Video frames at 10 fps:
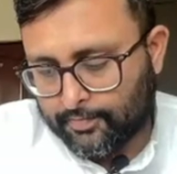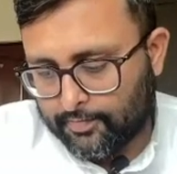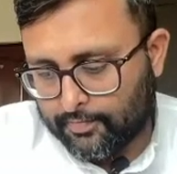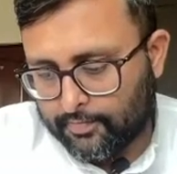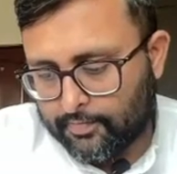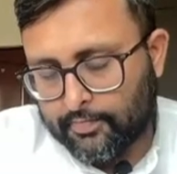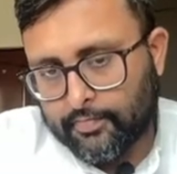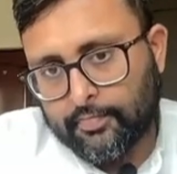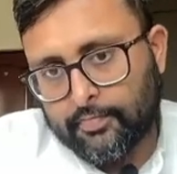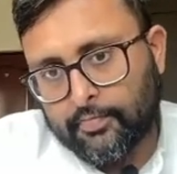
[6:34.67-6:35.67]

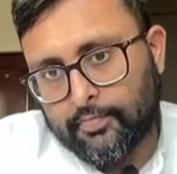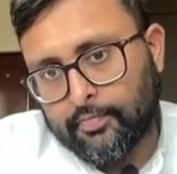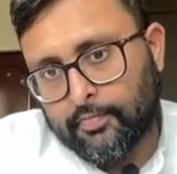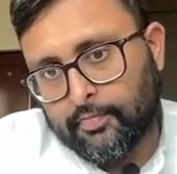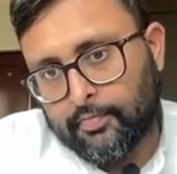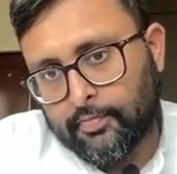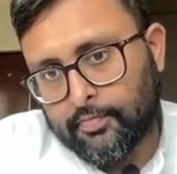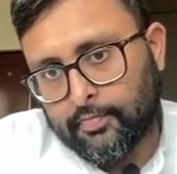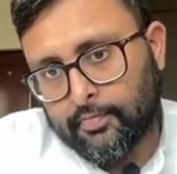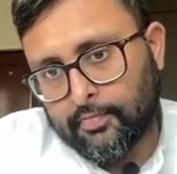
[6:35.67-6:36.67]

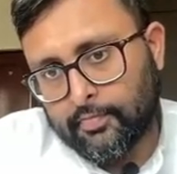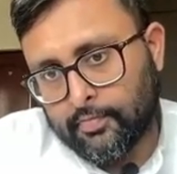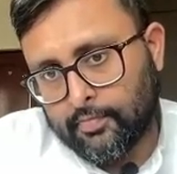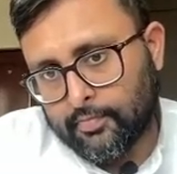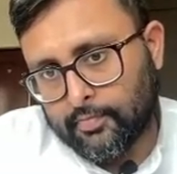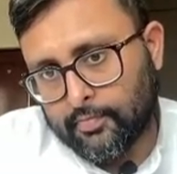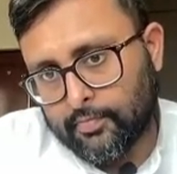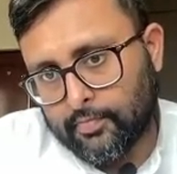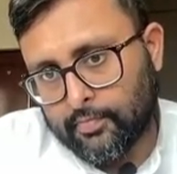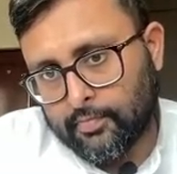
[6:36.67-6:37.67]

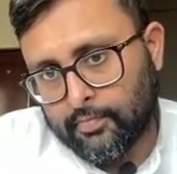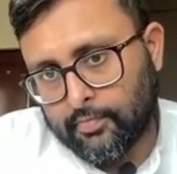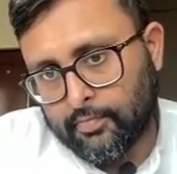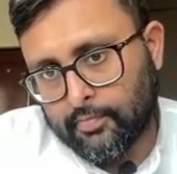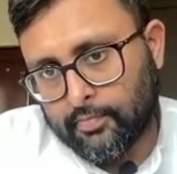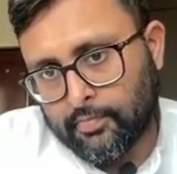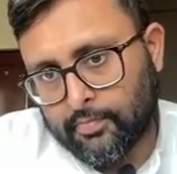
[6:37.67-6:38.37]
(silence)